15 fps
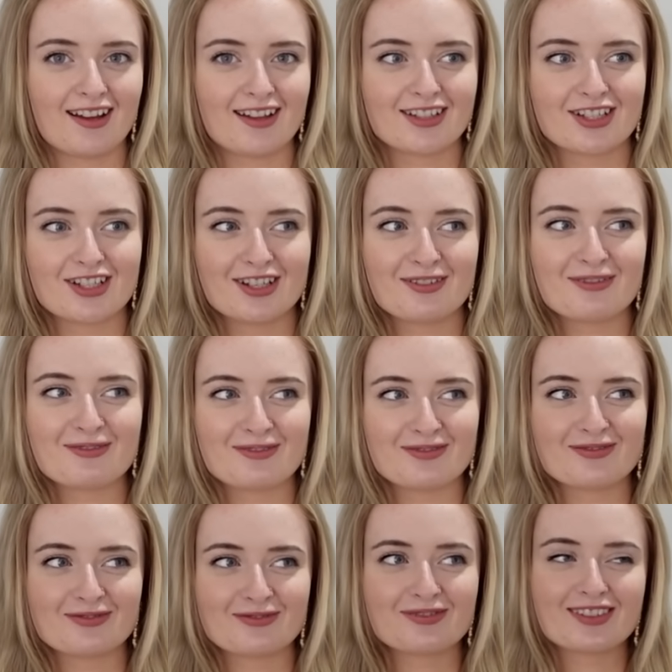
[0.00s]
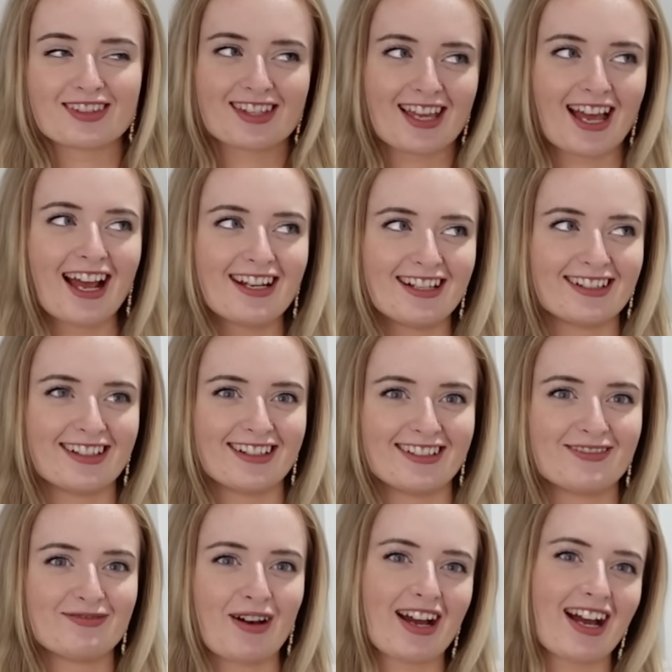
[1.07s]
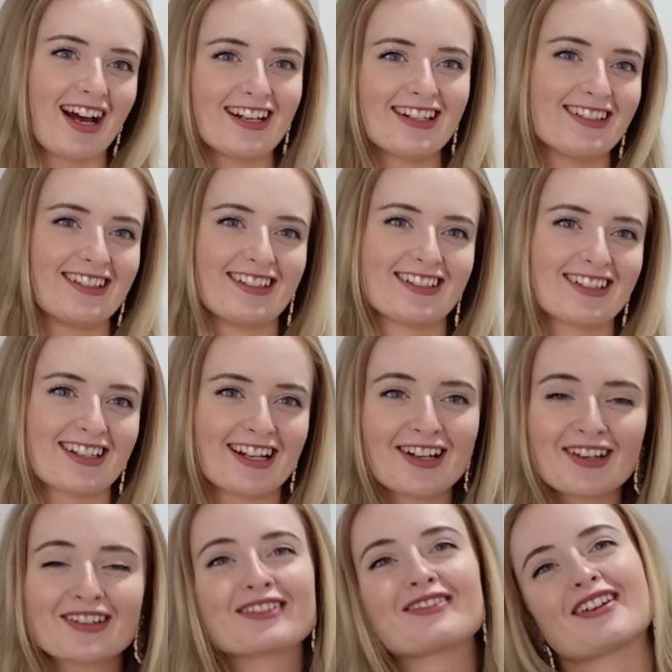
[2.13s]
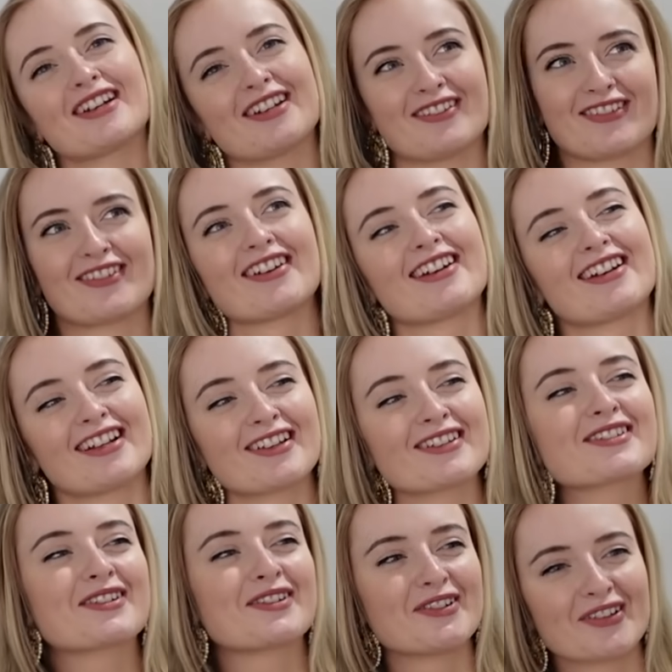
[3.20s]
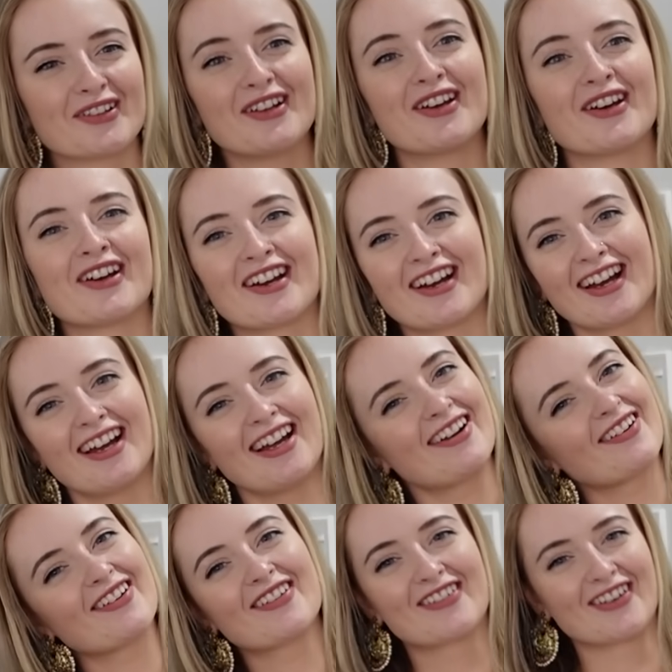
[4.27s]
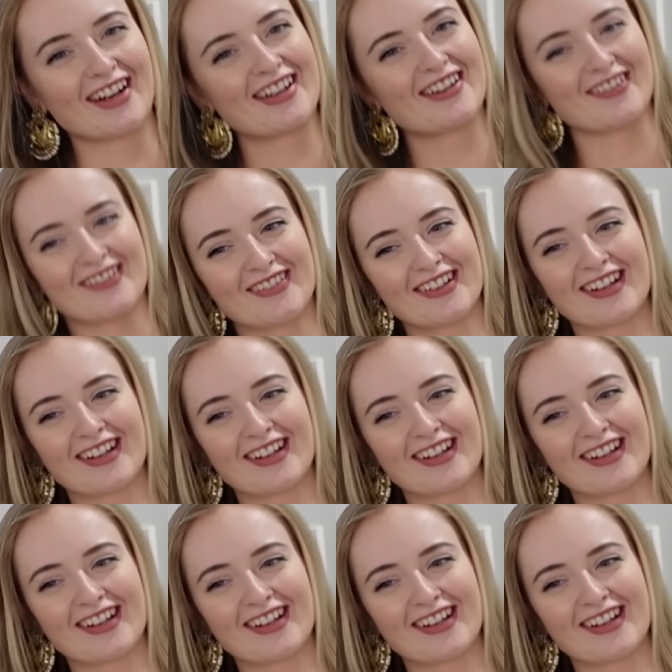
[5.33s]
She kind of did, but kind of did. It looks very different. It looks cool. I don't look very cool,